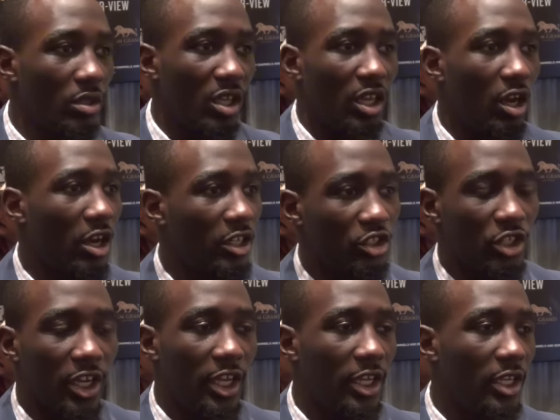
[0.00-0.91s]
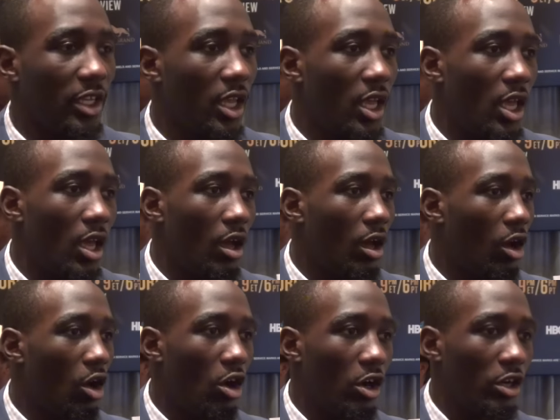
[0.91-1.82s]
He already trained
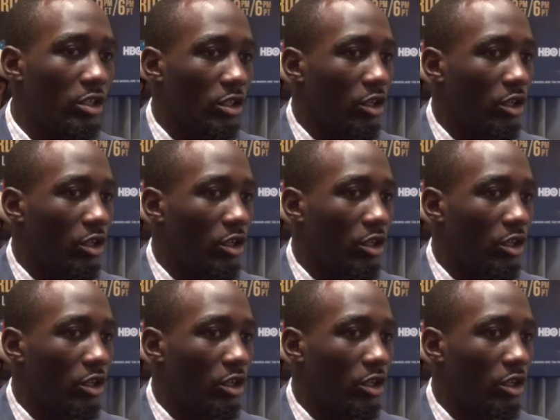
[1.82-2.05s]
hard.